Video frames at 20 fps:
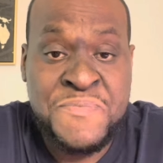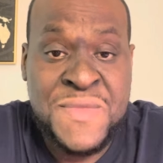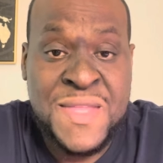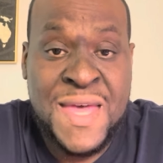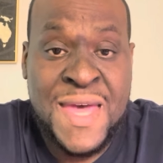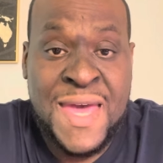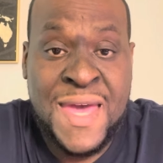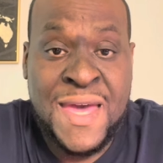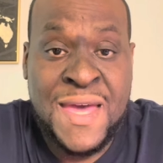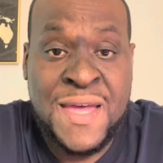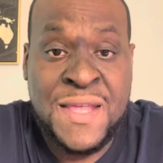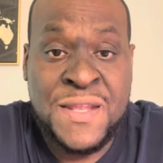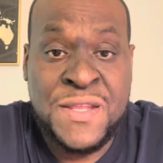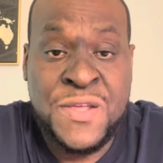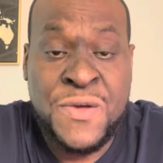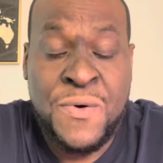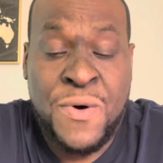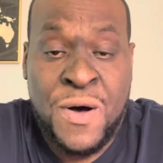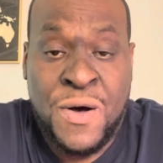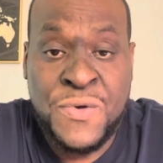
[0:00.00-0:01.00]
And
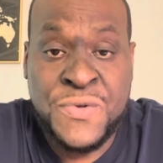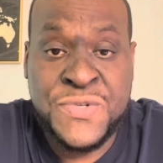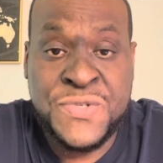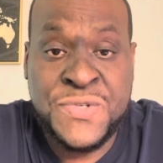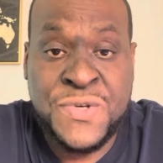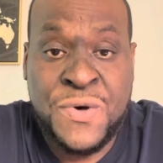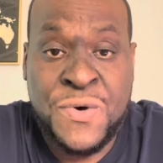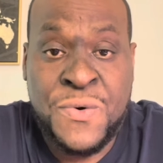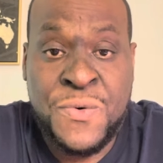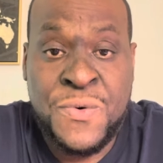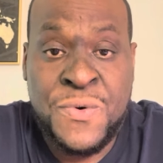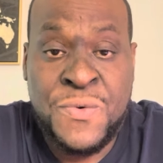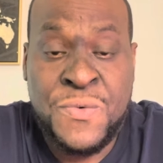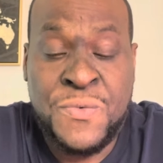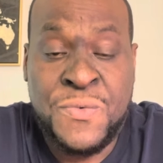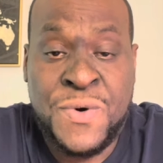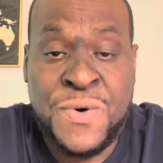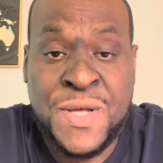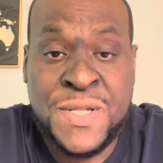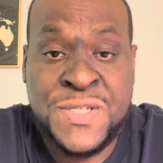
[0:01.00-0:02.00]
you also
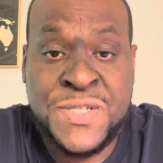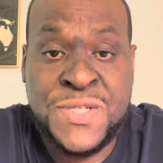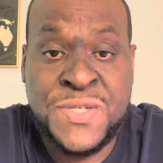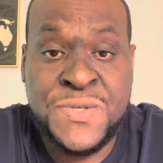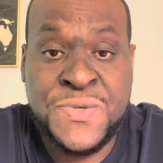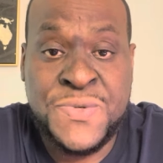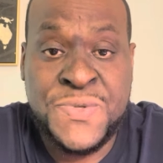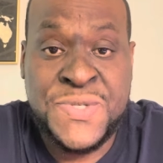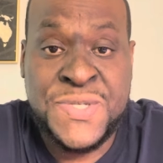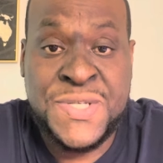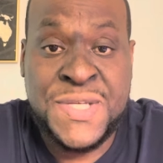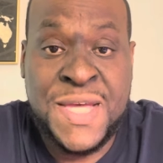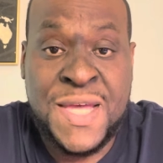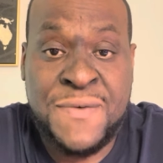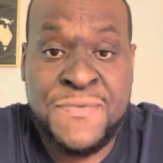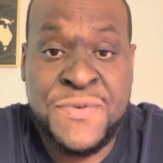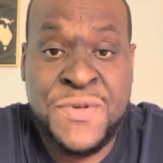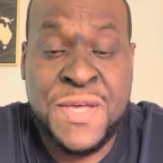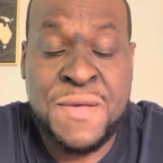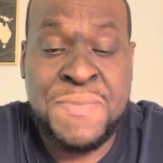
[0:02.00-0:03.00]
want to see
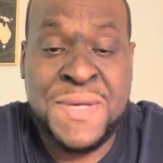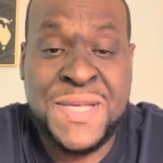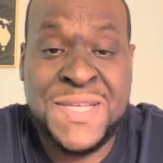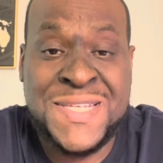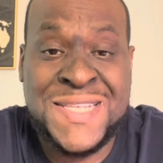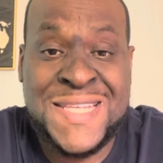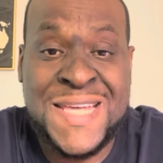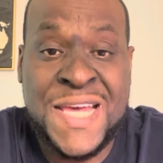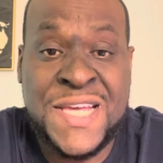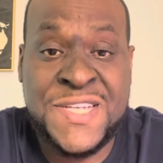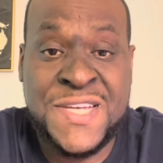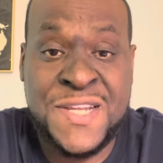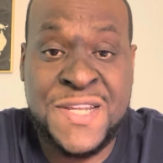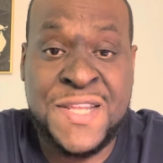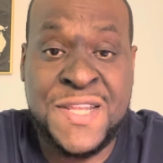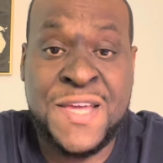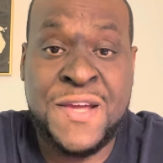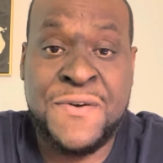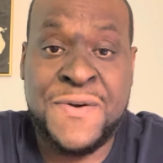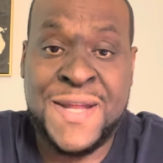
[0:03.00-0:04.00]
if you could be stationed
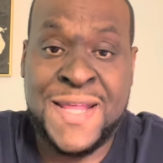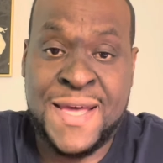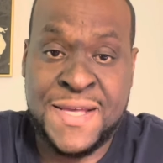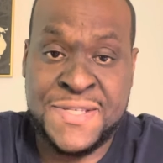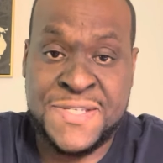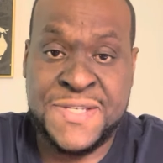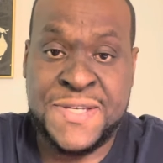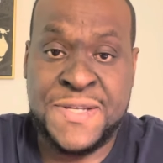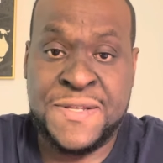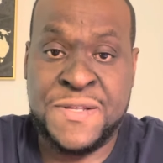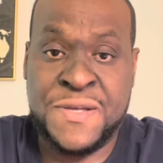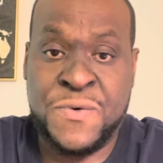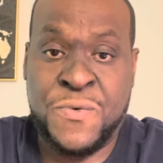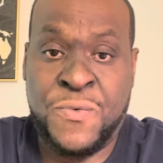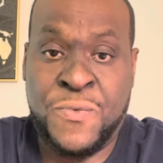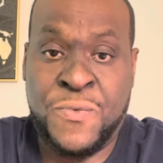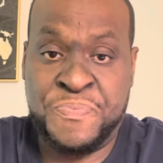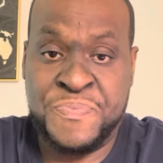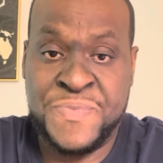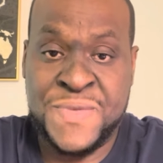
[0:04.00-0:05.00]
near an exit.
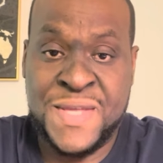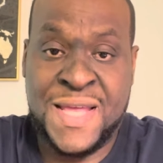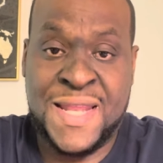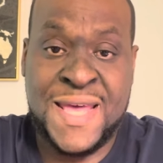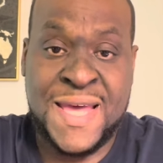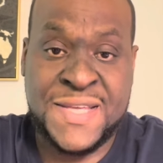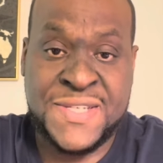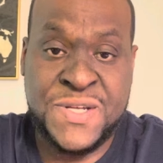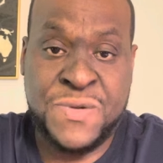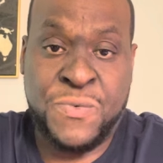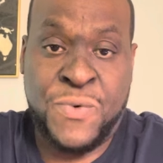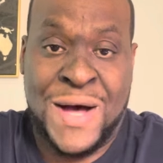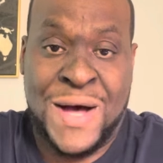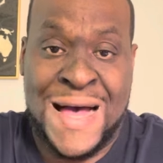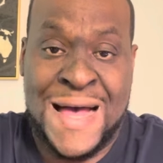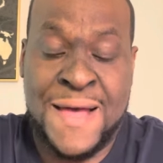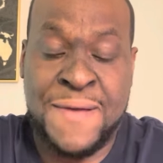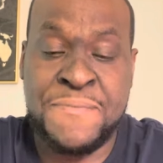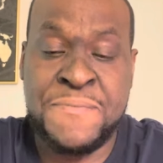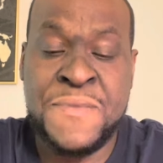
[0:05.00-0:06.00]
An exit,
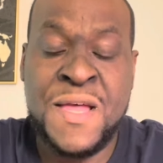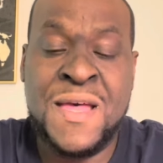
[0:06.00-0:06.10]
why?